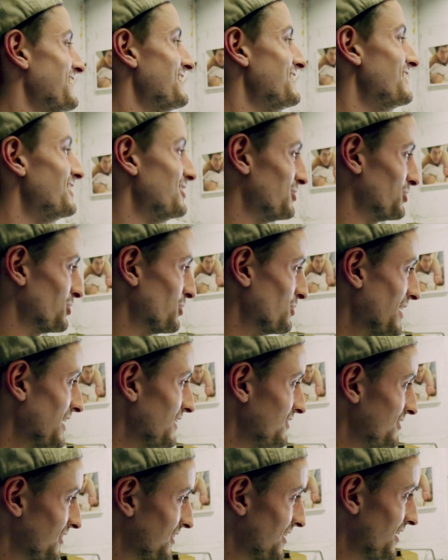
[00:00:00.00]
These are all
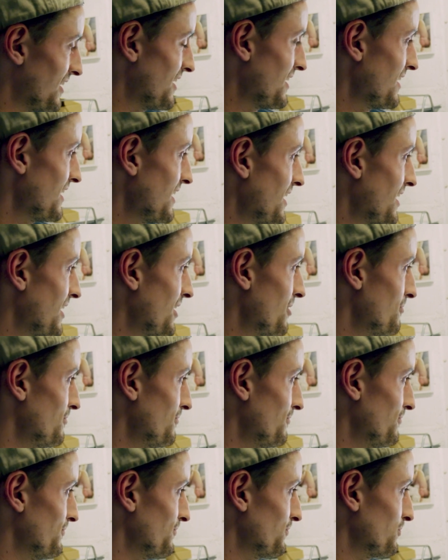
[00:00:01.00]
laser cut
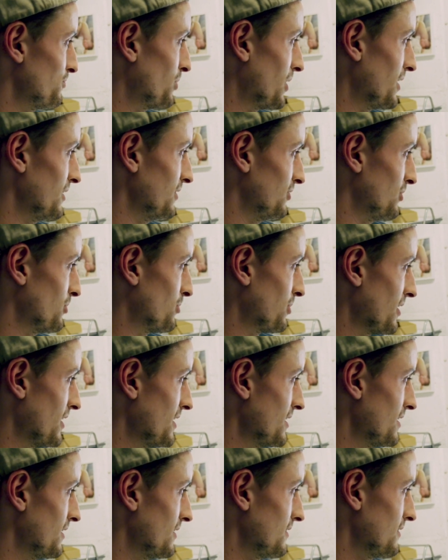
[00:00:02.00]
by the
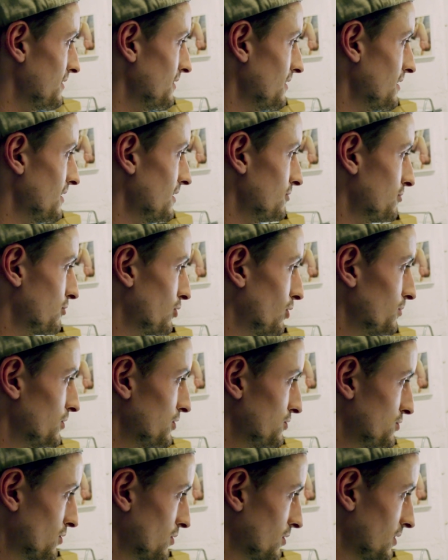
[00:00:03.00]
supplier. From the
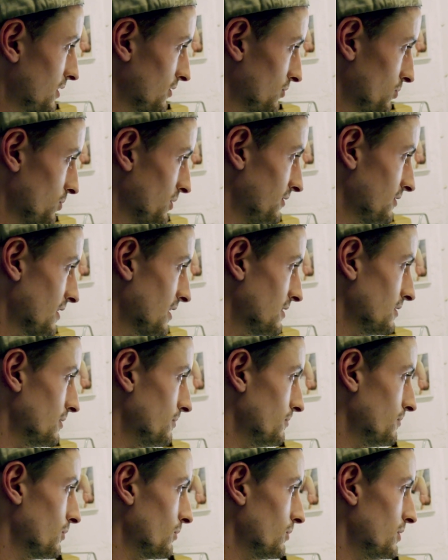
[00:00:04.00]
drawings, we send
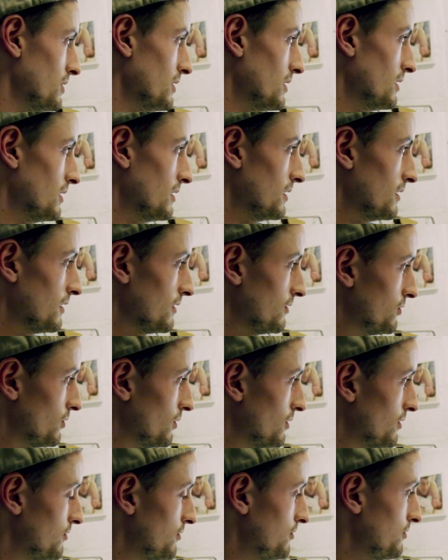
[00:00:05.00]
them with a
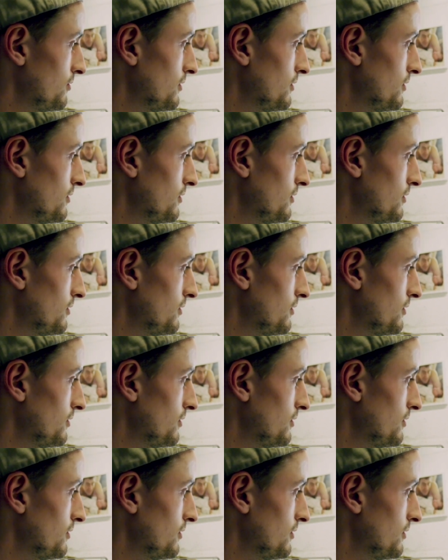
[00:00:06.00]
sort of